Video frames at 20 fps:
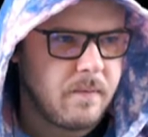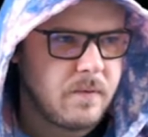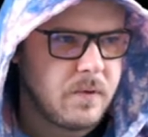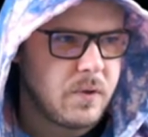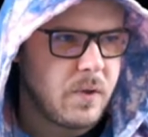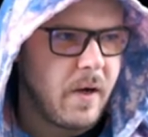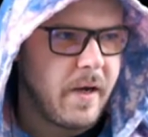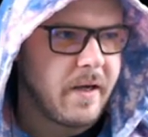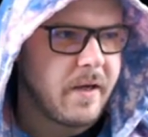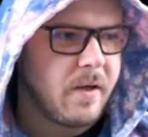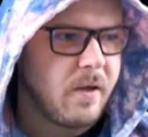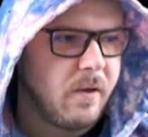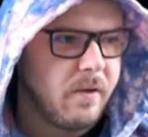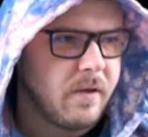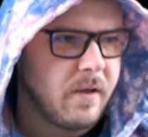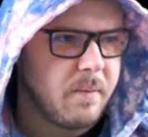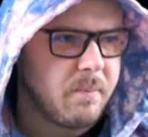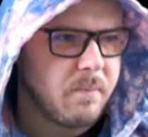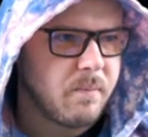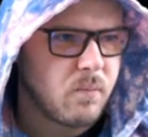So I kill
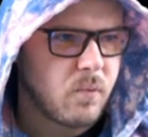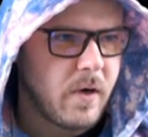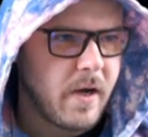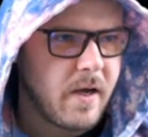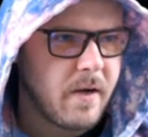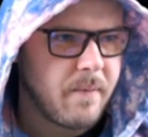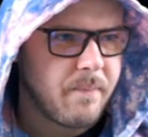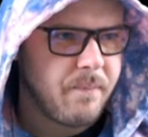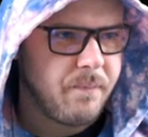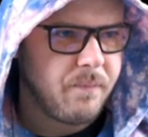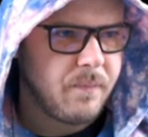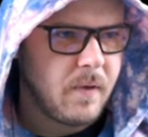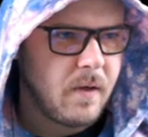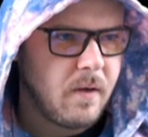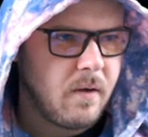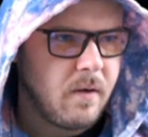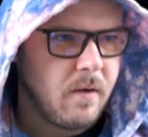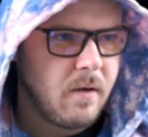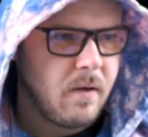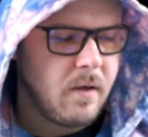them, right?
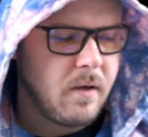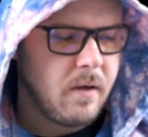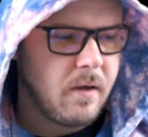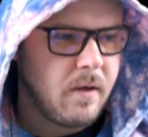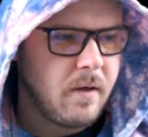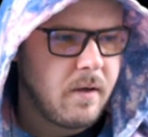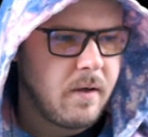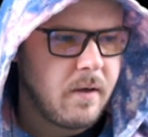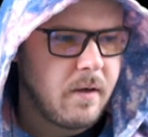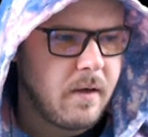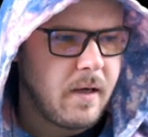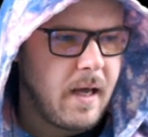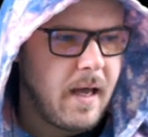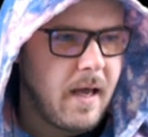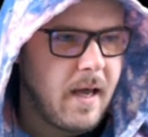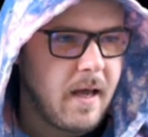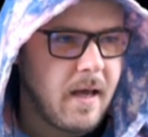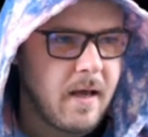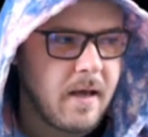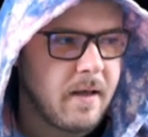
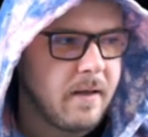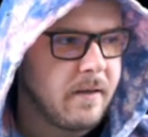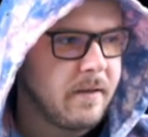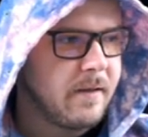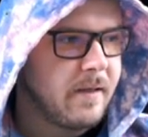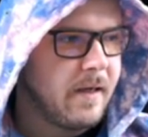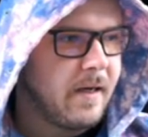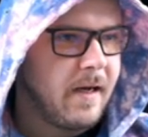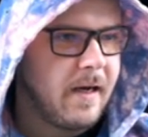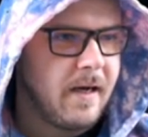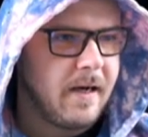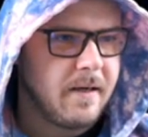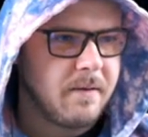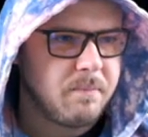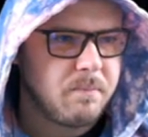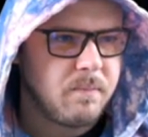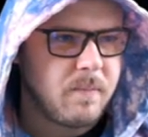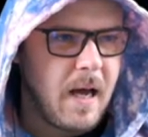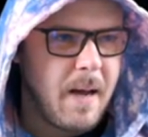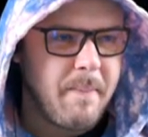And
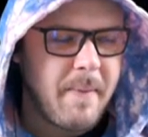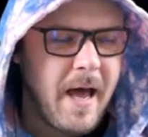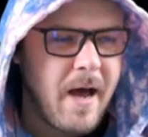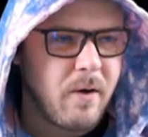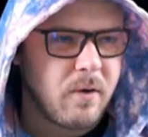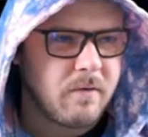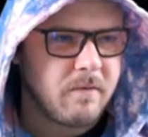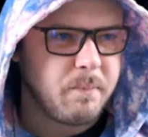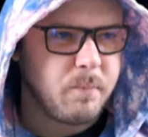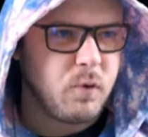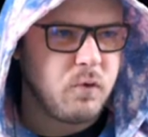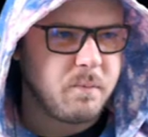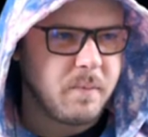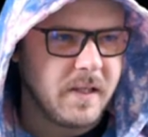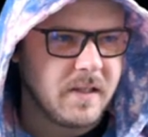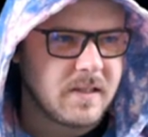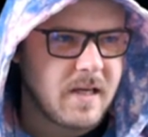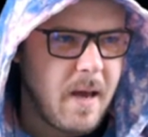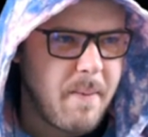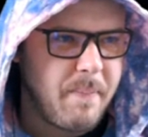uh, I'm out of
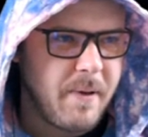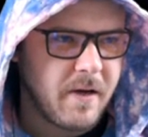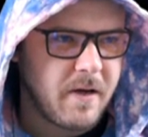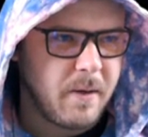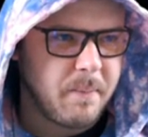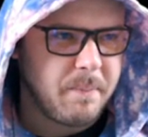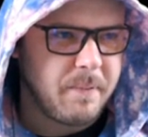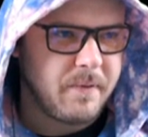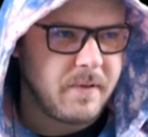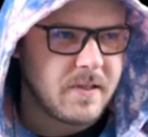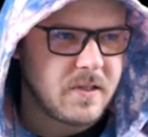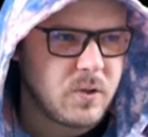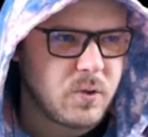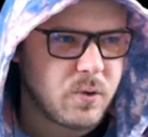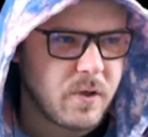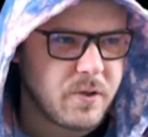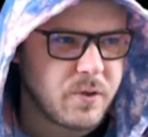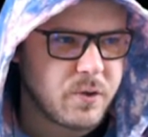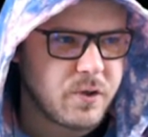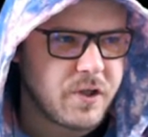movement. I pick up this
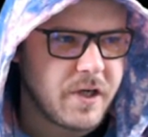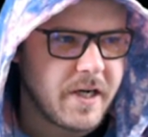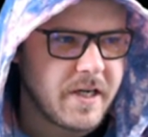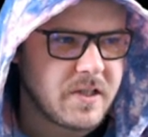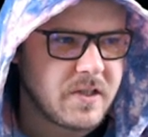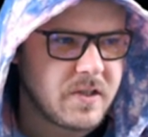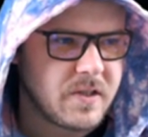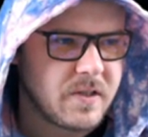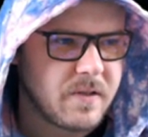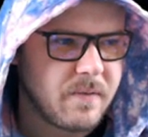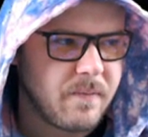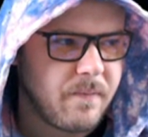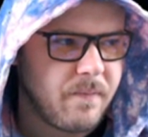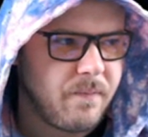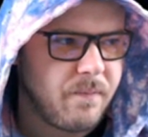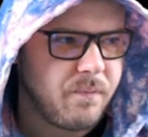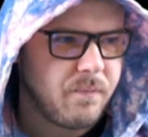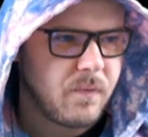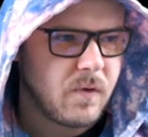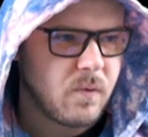treasure chest,
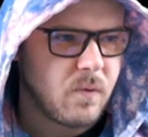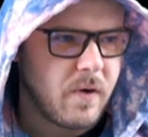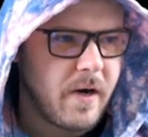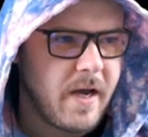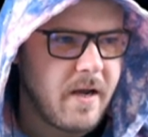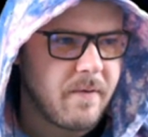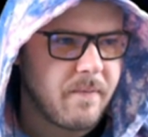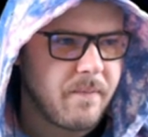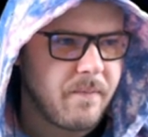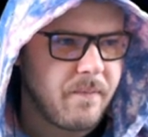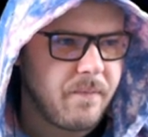right?